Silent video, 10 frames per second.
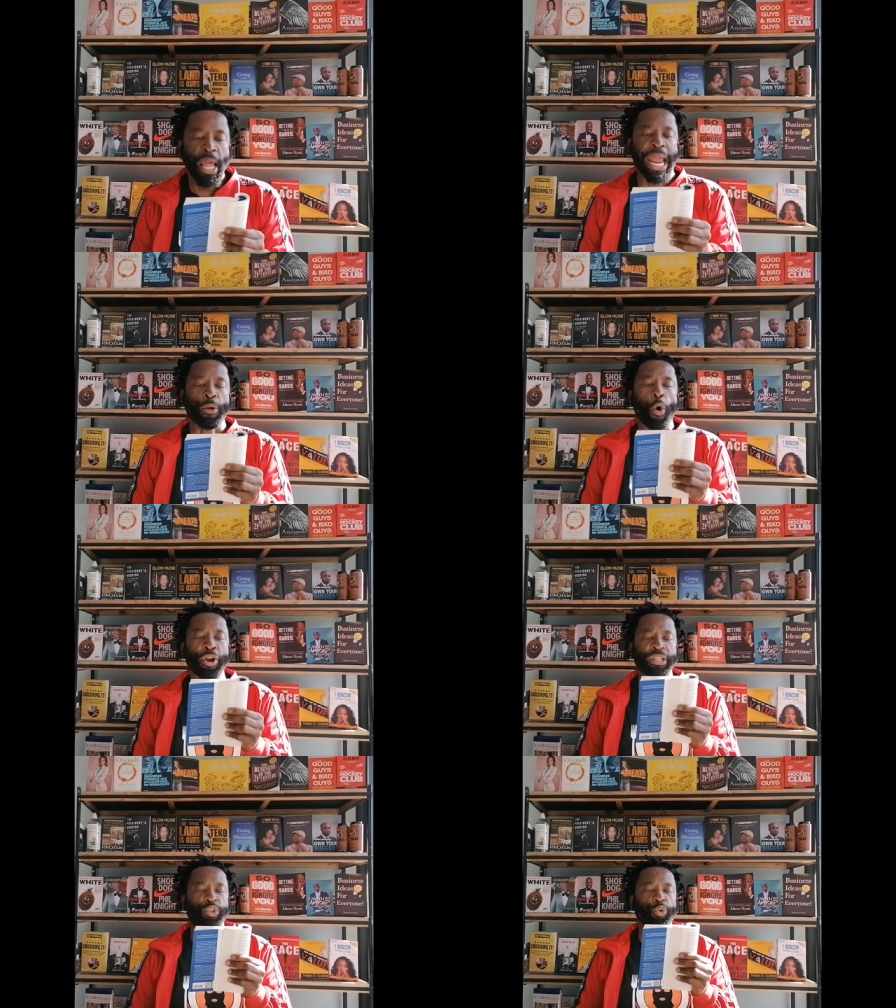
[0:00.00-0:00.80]
In
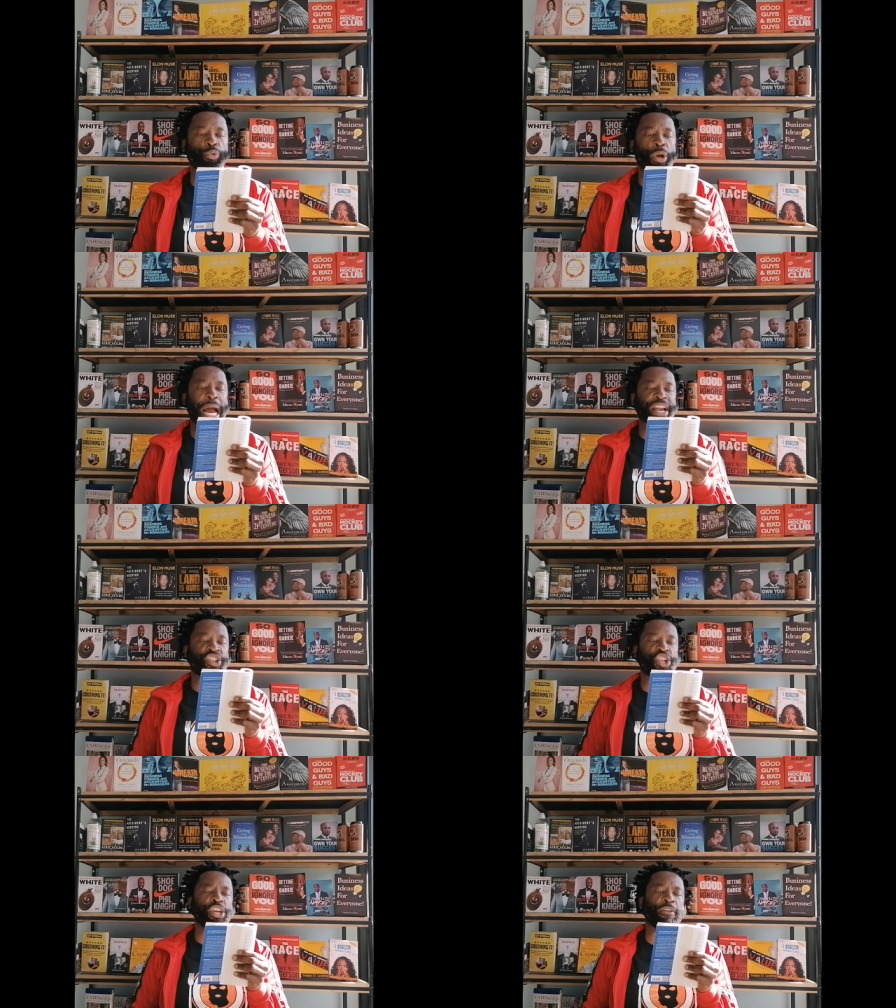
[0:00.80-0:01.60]
order to
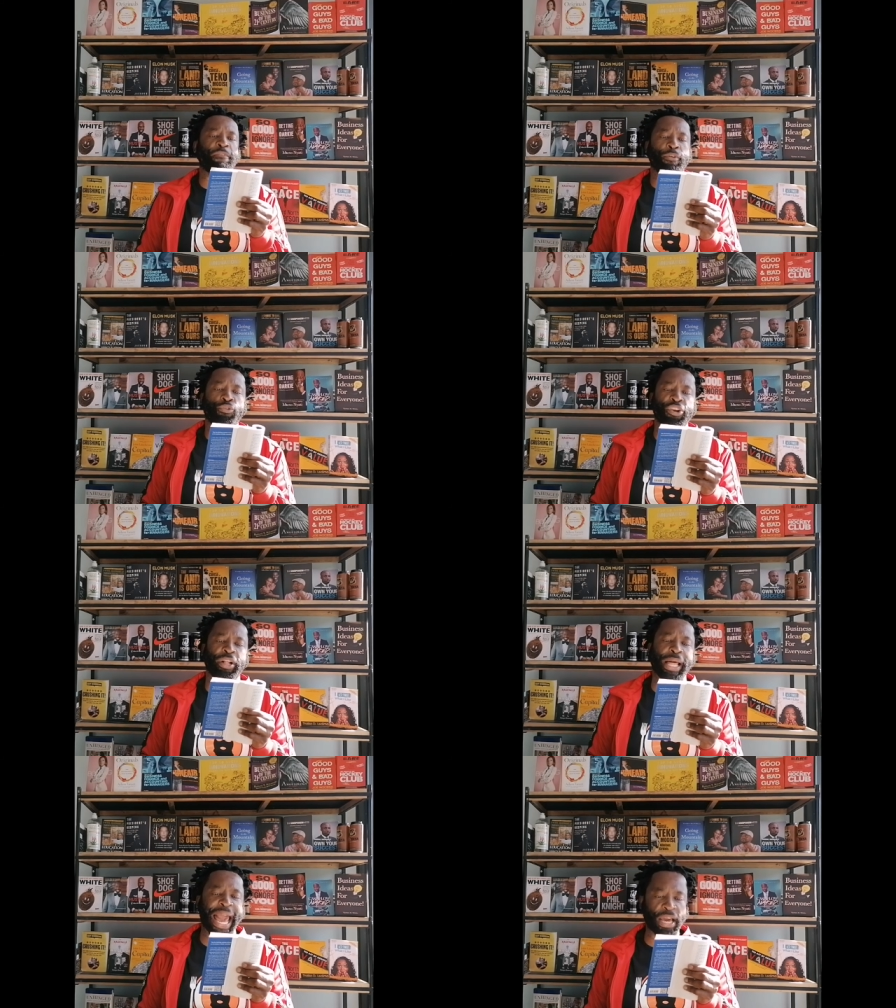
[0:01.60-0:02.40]
achieve
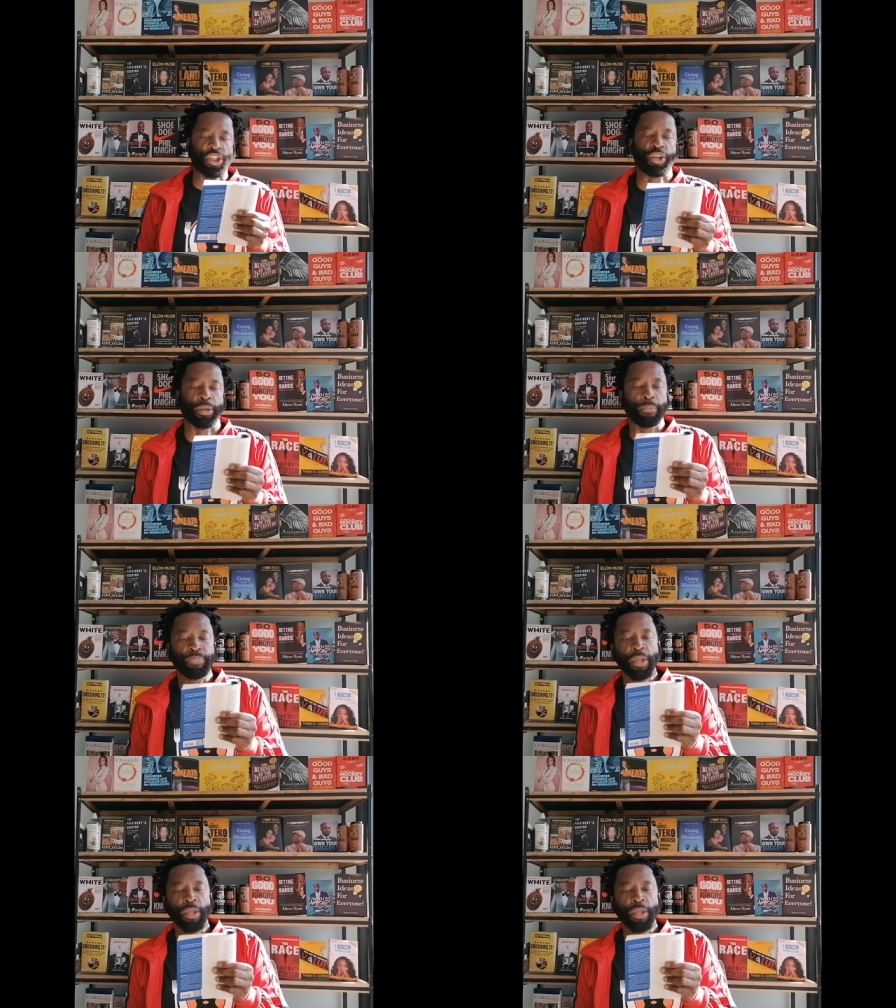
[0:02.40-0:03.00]
real action,